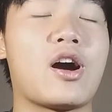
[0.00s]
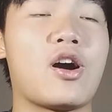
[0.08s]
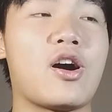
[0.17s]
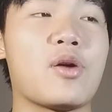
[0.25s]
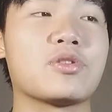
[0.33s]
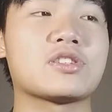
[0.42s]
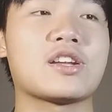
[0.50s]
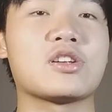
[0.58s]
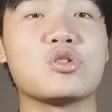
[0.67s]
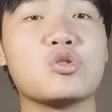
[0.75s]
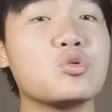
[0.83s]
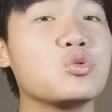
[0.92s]
Oh, I wish I
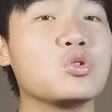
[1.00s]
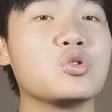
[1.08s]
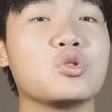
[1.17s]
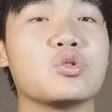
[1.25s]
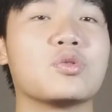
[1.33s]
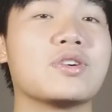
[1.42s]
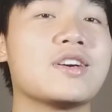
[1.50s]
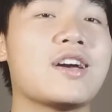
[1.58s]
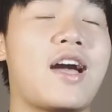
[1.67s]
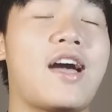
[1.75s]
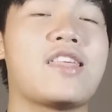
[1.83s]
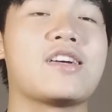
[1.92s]
had Hulu.
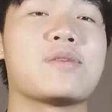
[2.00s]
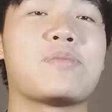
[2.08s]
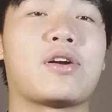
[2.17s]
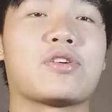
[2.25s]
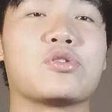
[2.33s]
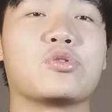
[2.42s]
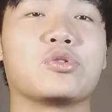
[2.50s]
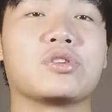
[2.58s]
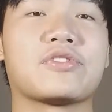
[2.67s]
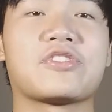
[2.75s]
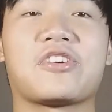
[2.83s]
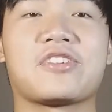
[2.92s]
And then I bought her
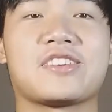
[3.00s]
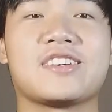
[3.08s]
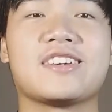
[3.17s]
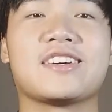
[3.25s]
Hulu gift card.